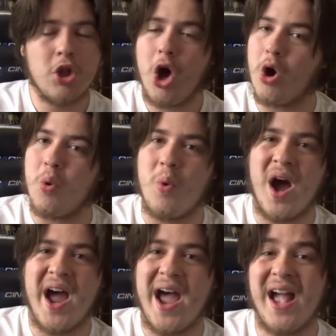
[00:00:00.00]
No,
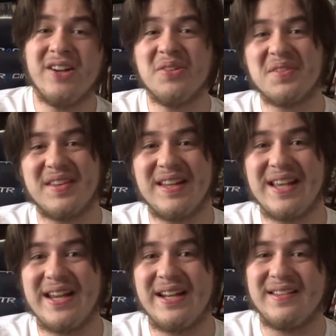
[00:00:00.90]
I don't think
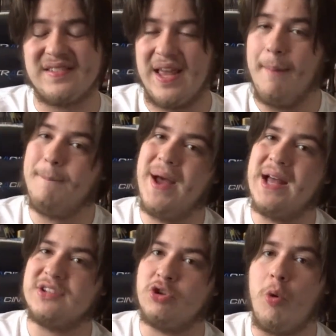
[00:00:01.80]
it is a
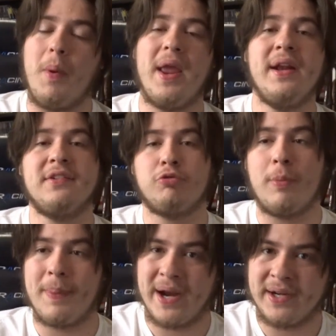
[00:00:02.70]
bad trope. It is
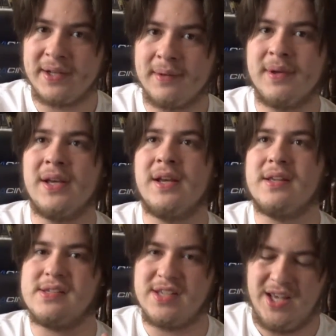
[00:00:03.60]
repetitive,
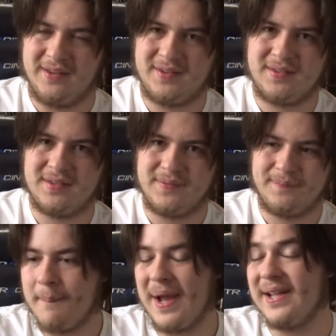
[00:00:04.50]
yes.
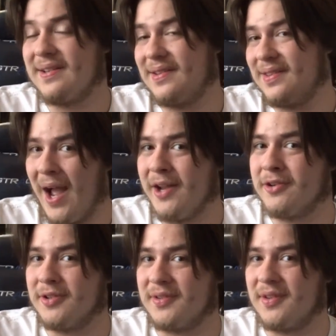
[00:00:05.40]
Am I
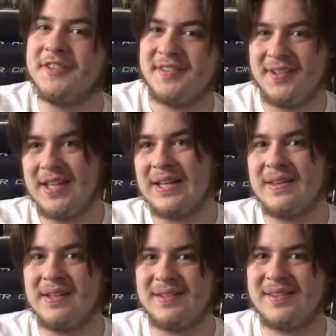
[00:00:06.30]
tired of
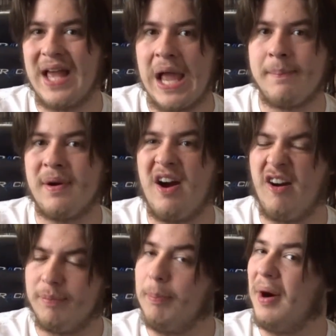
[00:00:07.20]
seeing this type
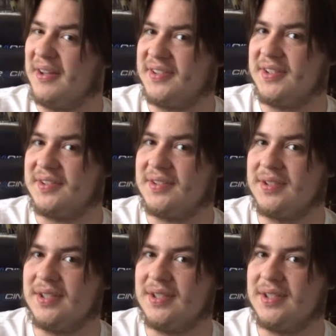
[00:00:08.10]
of bosses?